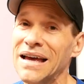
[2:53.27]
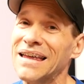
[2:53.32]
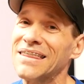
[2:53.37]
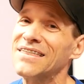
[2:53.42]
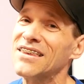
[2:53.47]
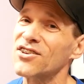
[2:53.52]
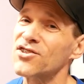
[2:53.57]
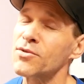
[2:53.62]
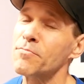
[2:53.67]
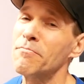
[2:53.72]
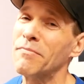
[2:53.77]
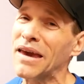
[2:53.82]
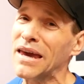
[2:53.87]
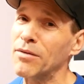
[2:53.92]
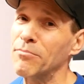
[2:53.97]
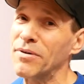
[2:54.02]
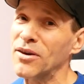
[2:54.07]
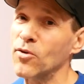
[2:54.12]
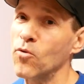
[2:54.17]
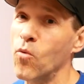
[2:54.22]
This may
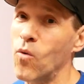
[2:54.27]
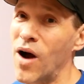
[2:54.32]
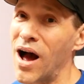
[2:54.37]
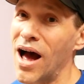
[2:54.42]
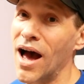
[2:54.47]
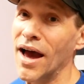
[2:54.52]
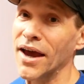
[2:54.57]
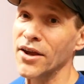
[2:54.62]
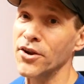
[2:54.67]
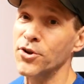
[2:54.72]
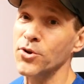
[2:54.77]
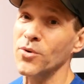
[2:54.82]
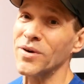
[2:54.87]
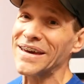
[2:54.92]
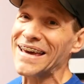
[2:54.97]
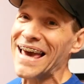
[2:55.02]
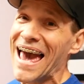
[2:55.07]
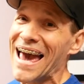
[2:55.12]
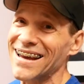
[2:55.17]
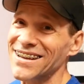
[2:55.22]
be why
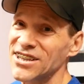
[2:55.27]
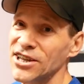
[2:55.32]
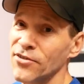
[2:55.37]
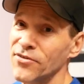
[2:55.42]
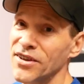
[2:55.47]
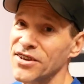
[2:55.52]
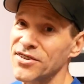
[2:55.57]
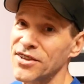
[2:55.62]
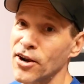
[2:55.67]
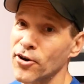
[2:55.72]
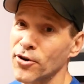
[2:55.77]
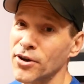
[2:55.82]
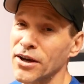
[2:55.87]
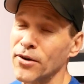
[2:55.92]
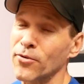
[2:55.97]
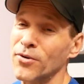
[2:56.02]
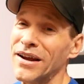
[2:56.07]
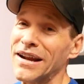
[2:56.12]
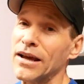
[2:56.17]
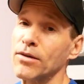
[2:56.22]
doing activities that are
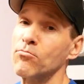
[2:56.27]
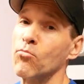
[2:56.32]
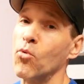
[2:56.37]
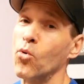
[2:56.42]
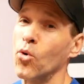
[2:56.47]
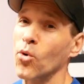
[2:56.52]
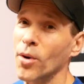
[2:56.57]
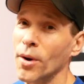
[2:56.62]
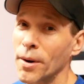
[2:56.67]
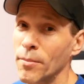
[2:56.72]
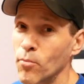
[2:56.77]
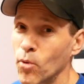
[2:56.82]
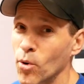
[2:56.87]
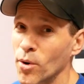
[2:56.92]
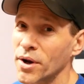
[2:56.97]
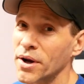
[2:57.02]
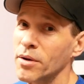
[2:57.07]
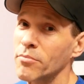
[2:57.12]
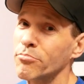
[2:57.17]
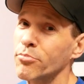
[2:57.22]
creating more and
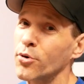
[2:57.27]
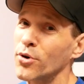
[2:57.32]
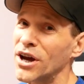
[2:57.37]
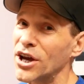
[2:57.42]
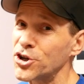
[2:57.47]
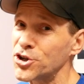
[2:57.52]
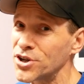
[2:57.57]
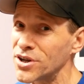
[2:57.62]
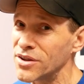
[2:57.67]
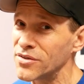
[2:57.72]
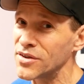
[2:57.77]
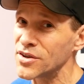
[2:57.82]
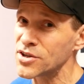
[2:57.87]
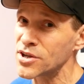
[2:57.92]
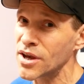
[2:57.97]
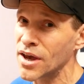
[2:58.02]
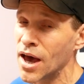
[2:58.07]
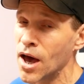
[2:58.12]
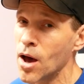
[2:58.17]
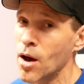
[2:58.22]
more compression in
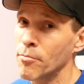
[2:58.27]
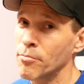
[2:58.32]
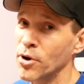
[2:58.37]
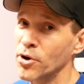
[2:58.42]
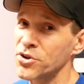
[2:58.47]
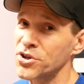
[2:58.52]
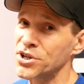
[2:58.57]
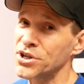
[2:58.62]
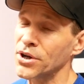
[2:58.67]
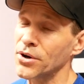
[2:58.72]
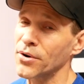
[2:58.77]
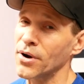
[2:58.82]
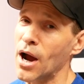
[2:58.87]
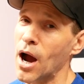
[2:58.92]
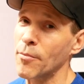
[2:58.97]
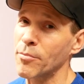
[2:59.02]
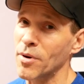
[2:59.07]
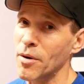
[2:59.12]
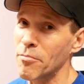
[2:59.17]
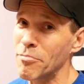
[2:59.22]
this posterior
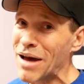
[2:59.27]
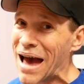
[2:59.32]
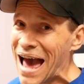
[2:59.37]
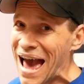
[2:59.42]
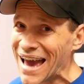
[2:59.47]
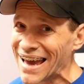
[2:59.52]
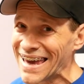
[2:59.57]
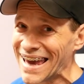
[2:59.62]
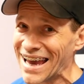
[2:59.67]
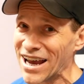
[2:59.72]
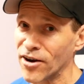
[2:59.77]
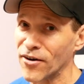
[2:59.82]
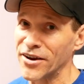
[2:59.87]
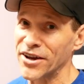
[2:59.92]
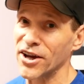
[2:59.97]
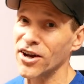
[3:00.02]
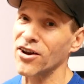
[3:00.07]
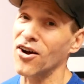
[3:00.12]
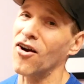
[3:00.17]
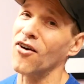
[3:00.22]
upper back
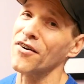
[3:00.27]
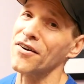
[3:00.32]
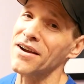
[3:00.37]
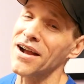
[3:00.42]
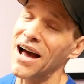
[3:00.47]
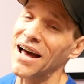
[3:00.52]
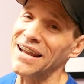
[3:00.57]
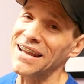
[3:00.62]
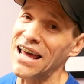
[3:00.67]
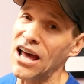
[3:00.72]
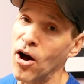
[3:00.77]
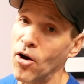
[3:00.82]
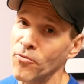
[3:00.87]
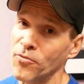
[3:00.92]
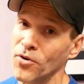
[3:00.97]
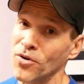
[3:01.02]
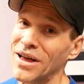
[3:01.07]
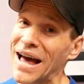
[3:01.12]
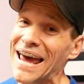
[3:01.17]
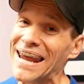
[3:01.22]
area are not
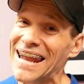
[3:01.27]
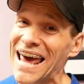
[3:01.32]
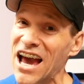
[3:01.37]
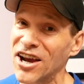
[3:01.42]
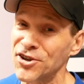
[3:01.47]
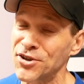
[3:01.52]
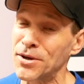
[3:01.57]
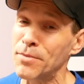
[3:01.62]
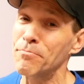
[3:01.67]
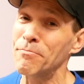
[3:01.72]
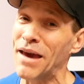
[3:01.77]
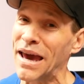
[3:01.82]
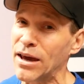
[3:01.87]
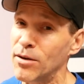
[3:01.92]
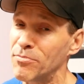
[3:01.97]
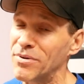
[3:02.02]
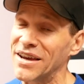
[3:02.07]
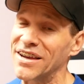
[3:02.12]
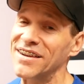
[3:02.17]
helpful and actually may be